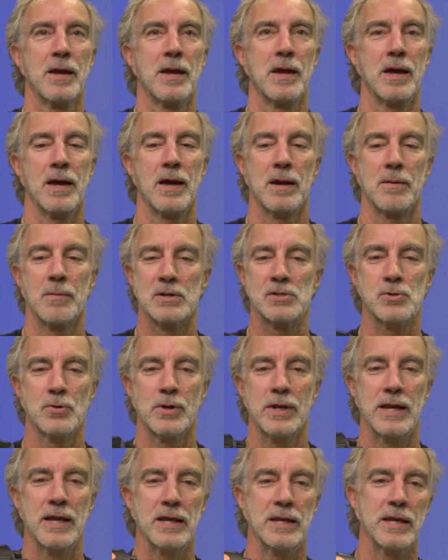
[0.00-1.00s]
and my
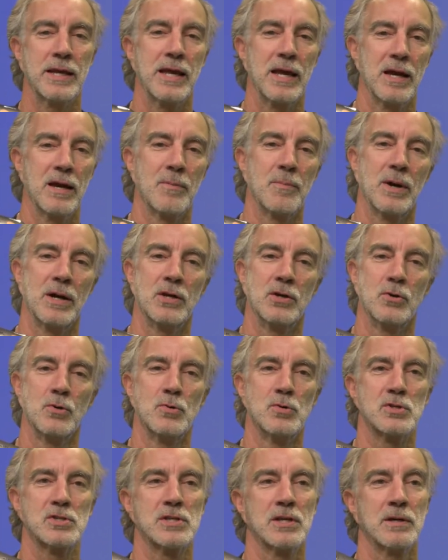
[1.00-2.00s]
Sony Handycam I
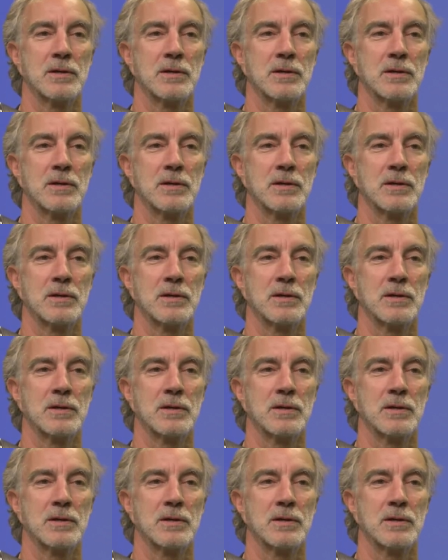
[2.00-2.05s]
use